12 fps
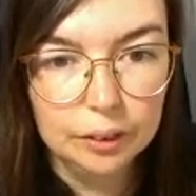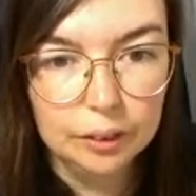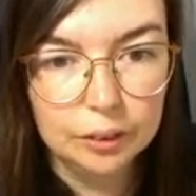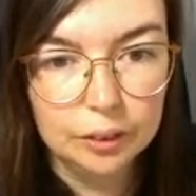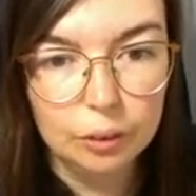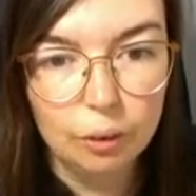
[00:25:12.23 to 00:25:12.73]

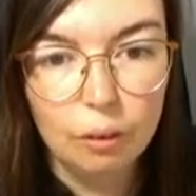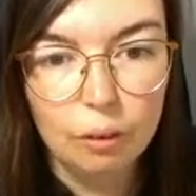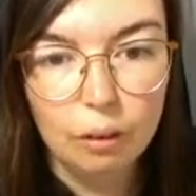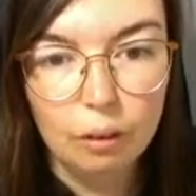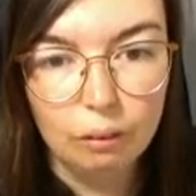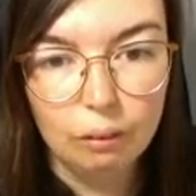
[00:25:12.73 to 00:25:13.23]
So
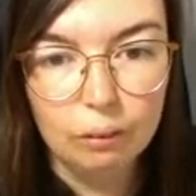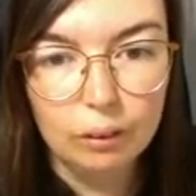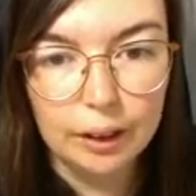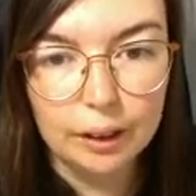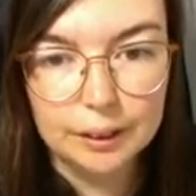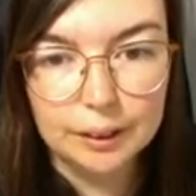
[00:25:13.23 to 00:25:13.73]
all
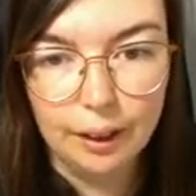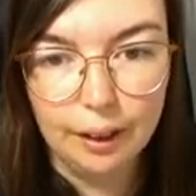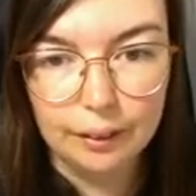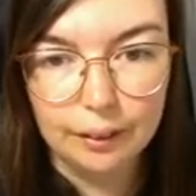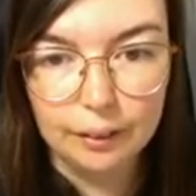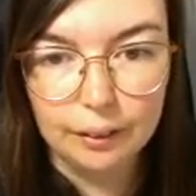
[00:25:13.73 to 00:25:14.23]
that
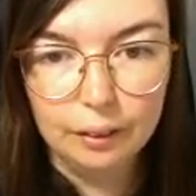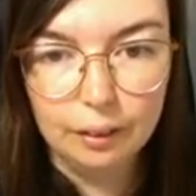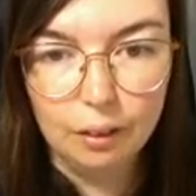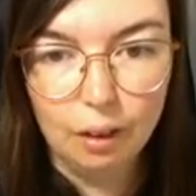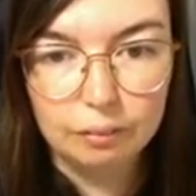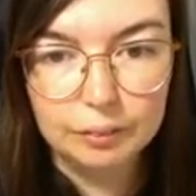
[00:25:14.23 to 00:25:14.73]
together,
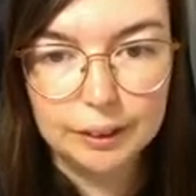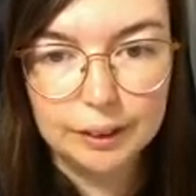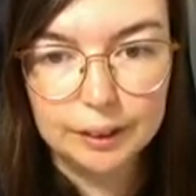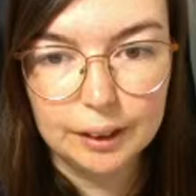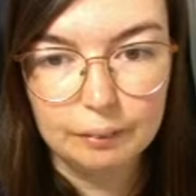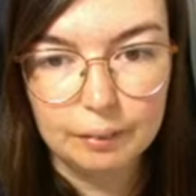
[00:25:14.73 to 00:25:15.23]
officers
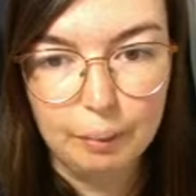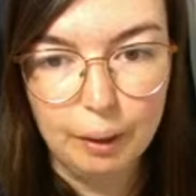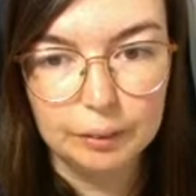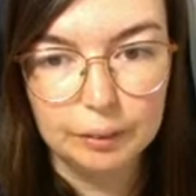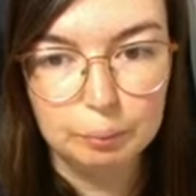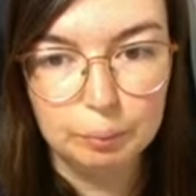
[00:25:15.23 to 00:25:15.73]
have the
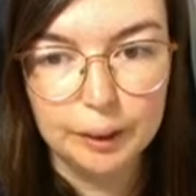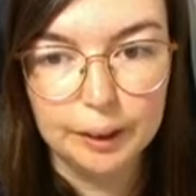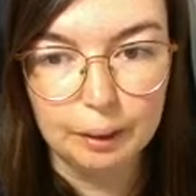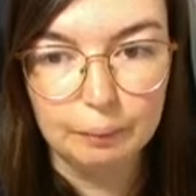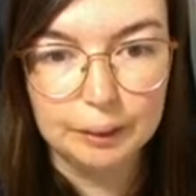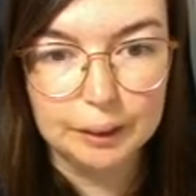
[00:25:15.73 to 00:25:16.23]
power to break
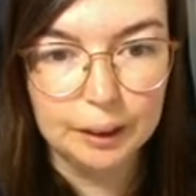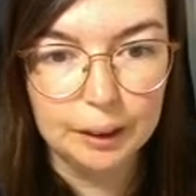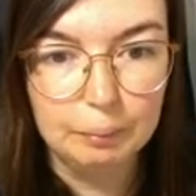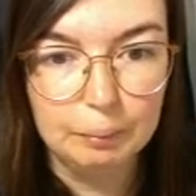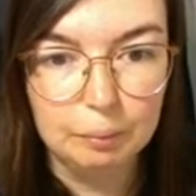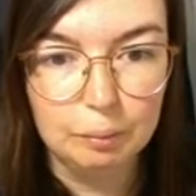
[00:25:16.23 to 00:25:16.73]
up and
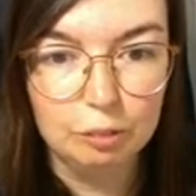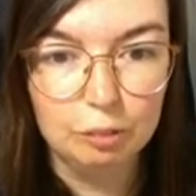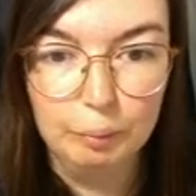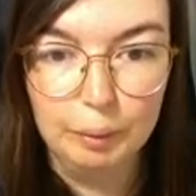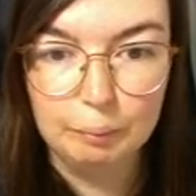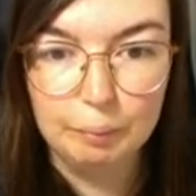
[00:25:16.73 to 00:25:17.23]
ticket people for
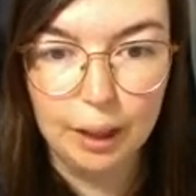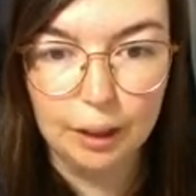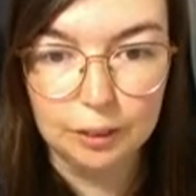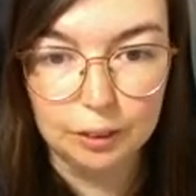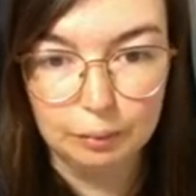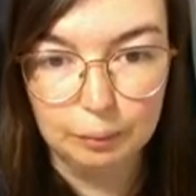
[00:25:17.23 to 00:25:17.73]
being part
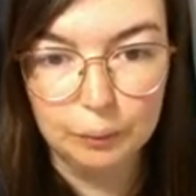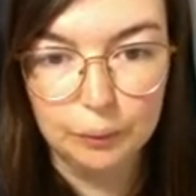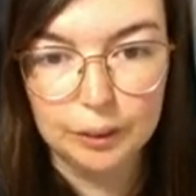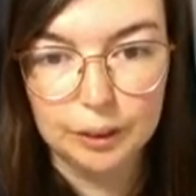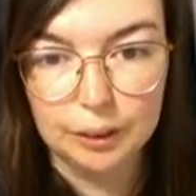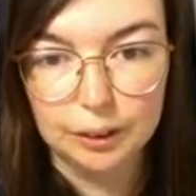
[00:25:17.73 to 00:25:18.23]
of a
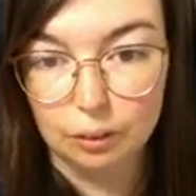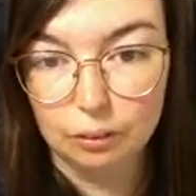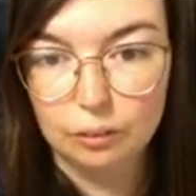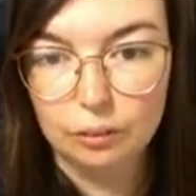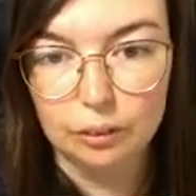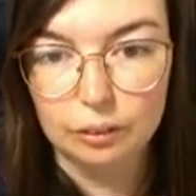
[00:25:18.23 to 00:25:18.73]
protest on
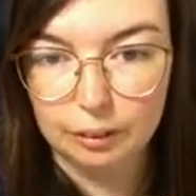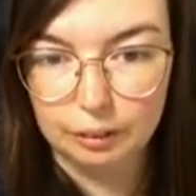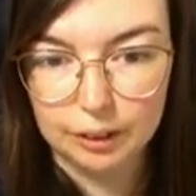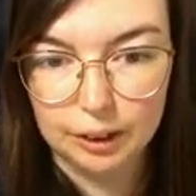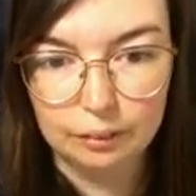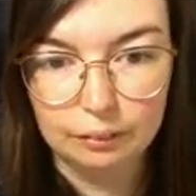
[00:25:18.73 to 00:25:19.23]

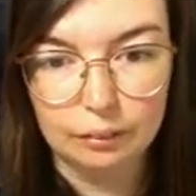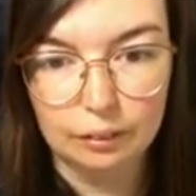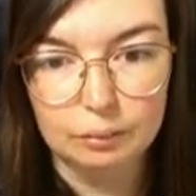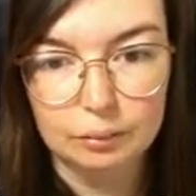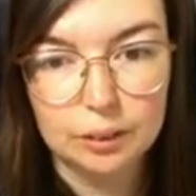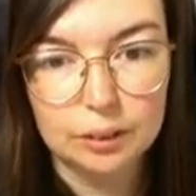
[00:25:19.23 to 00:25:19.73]
coronavirus health
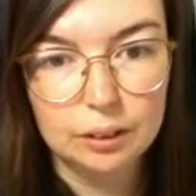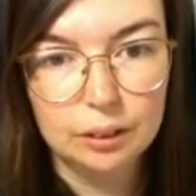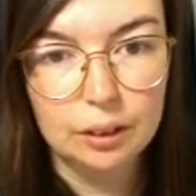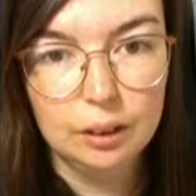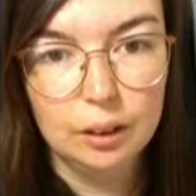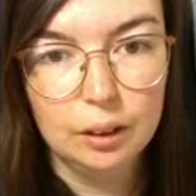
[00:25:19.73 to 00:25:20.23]
grounds.
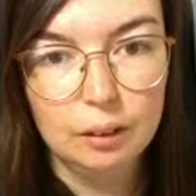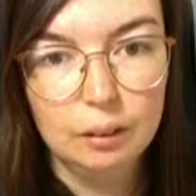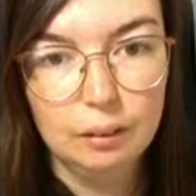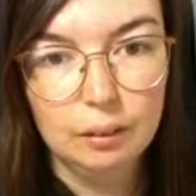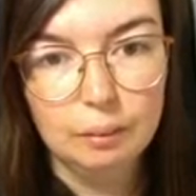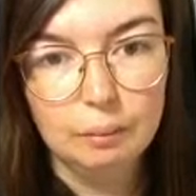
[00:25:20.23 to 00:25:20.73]

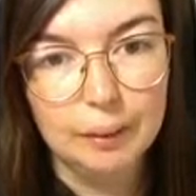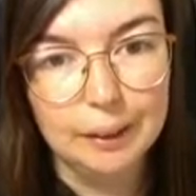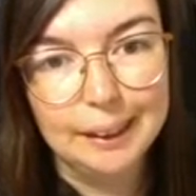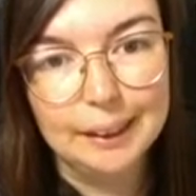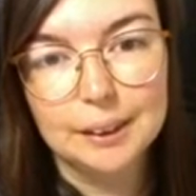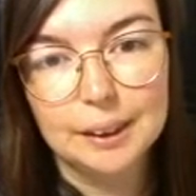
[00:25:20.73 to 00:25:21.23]
But
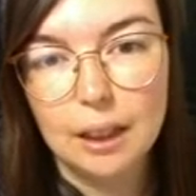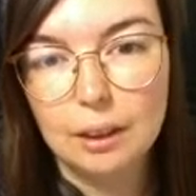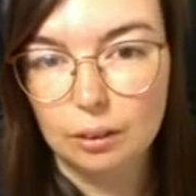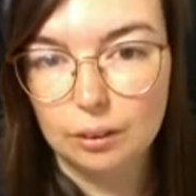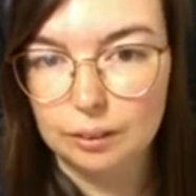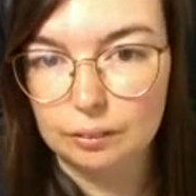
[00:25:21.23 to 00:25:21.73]
is there
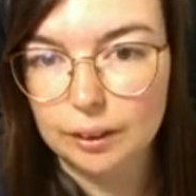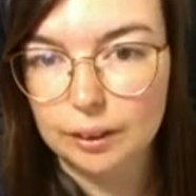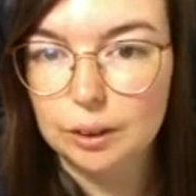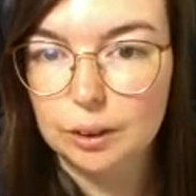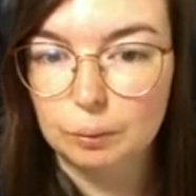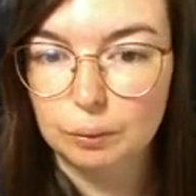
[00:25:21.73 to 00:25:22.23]
not a right
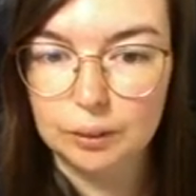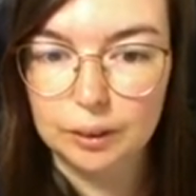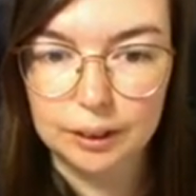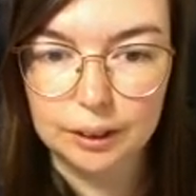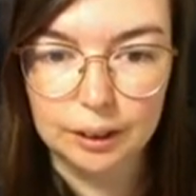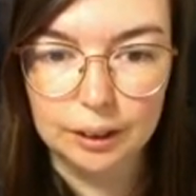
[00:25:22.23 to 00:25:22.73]
to
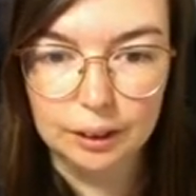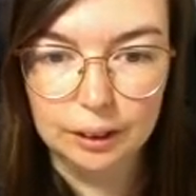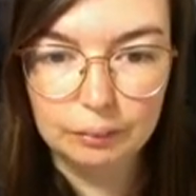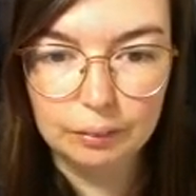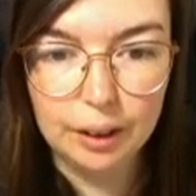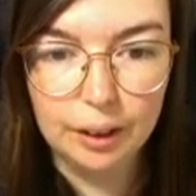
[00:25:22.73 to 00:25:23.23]
protest in the
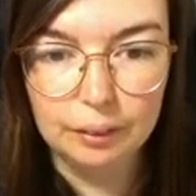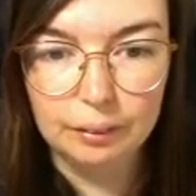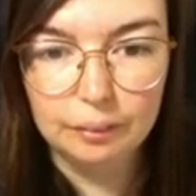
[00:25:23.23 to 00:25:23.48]
UK?